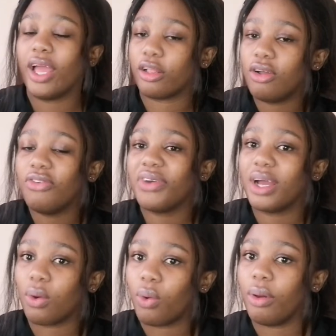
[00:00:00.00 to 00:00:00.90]
Okay, xa
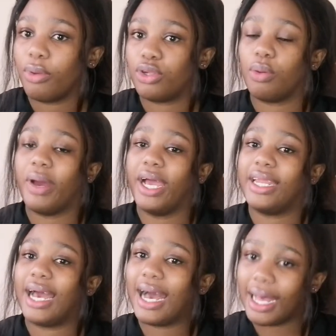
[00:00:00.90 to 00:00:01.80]
ufika kukho imoto
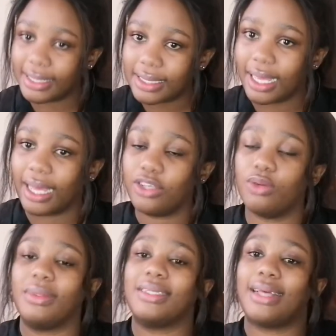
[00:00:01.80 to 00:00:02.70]
phayana, ask guys,
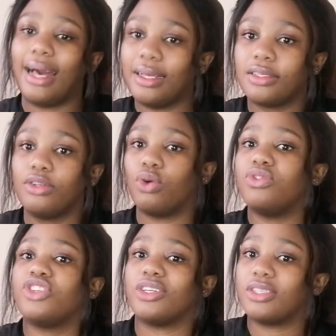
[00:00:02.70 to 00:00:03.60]
you must ask,
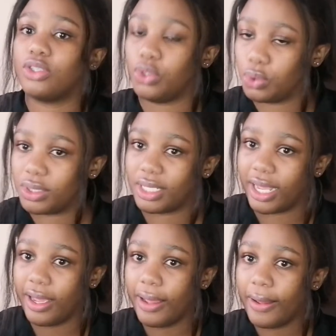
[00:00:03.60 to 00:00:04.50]
don't just use
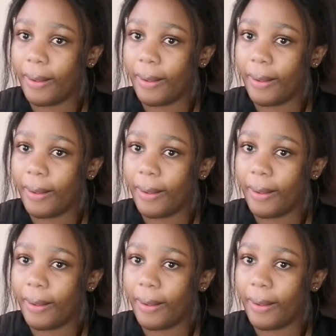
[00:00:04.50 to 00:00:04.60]
ne.